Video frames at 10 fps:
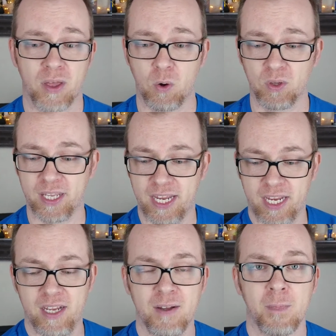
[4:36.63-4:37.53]
that
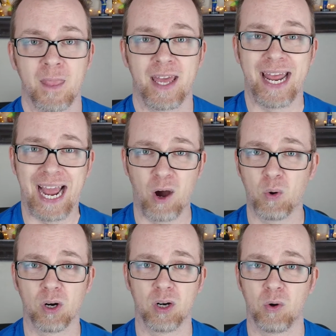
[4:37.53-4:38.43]
only an
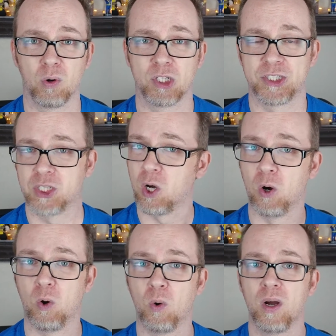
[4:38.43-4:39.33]
hour or
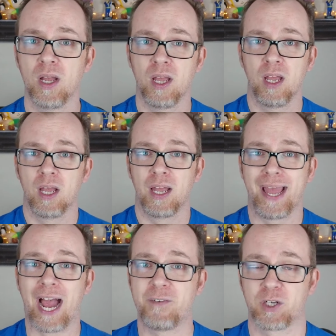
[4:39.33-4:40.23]
so
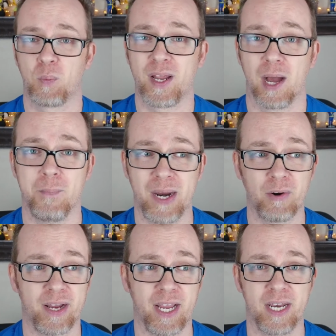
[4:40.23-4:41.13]
after we got
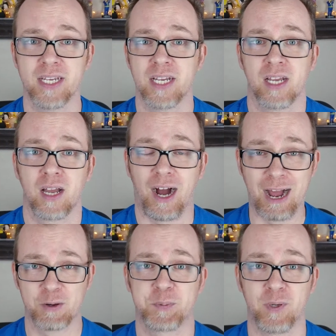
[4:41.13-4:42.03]
married,
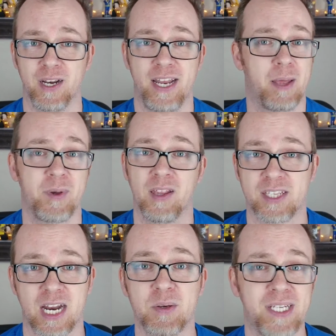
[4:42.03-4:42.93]
I was put in an
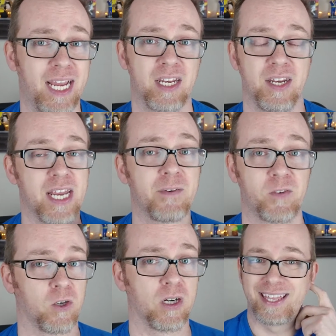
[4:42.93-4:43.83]
ambulance and I was taken to
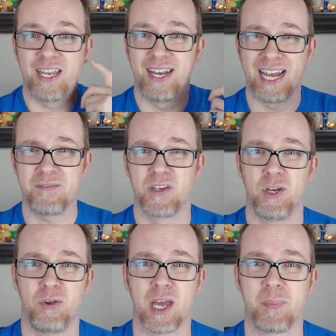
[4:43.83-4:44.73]
Denver. They didn't have to
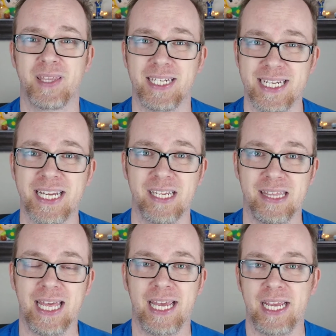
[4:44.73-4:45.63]
do that, but they
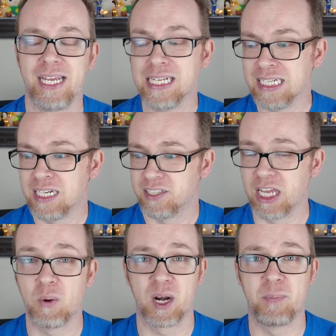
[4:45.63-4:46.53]
did. They
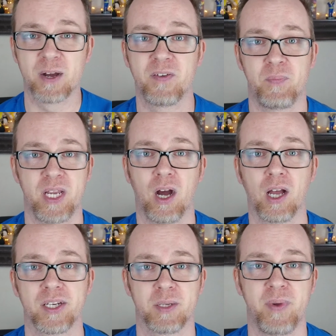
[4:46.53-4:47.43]
went above and
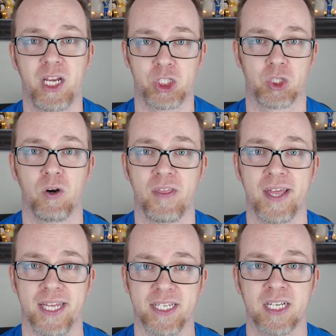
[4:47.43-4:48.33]
beyond to make sure
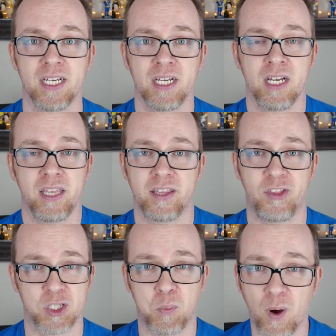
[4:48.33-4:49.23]
that
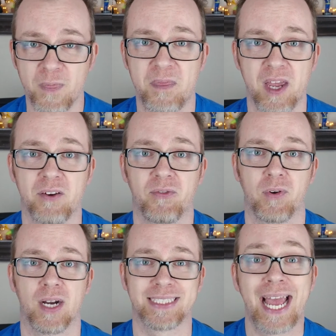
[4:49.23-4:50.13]
this one thing
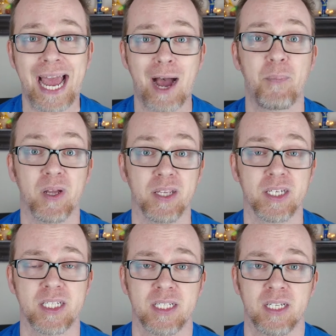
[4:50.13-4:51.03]
for us
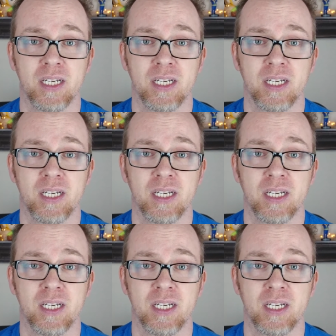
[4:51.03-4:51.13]
happened.